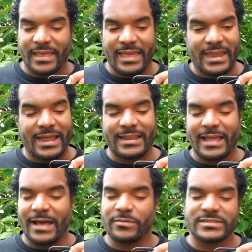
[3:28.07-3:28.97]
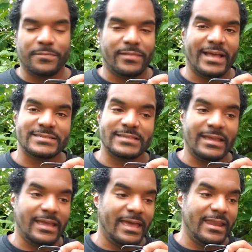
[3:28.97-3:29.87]
And I, I was up last
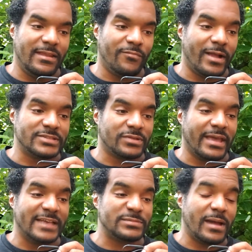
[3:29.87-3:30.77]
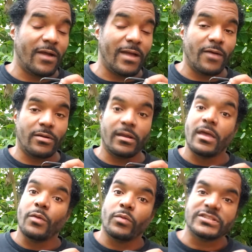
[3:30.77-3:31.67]
night editing Razzlecast Power Hour,
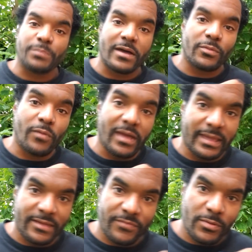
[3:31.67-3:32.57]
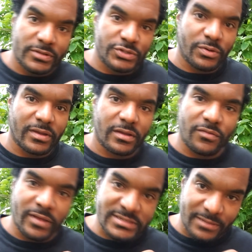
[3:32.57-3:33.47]
which, by the way, if you enjoy a good
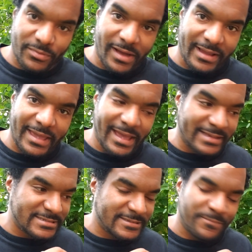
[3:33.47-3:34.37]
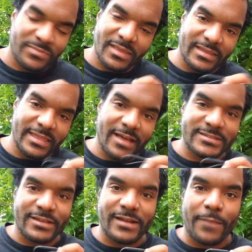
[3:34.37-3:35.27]
wrestling podcast,
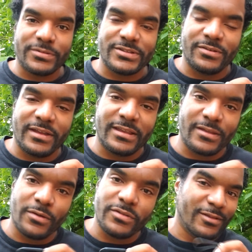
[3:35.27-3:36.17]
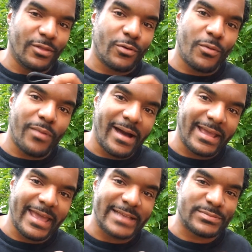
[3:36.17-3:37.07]
now's a good opportunity to go to your local
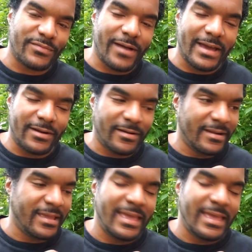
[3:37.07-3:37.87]
podcast provider